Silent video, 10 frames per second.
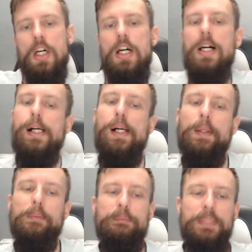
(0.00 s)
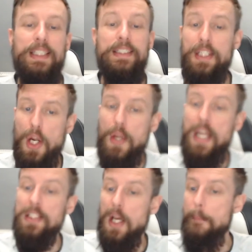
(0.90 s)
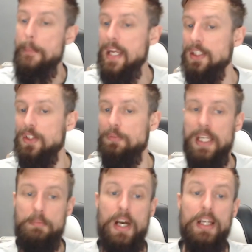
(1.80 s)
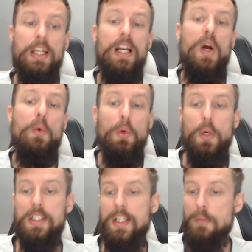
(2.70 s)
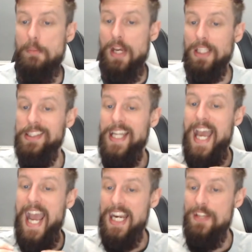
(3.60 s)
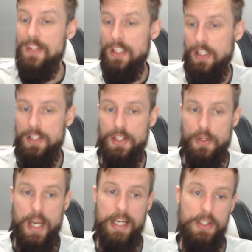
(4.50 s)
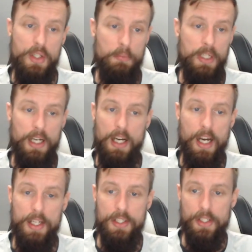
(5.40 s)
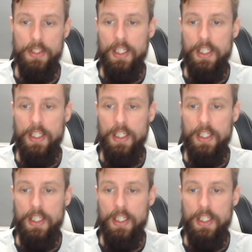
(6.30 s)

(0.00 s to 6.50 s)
But you know, it's a means of making money, and I will always give my best in anything I do, any job that I do.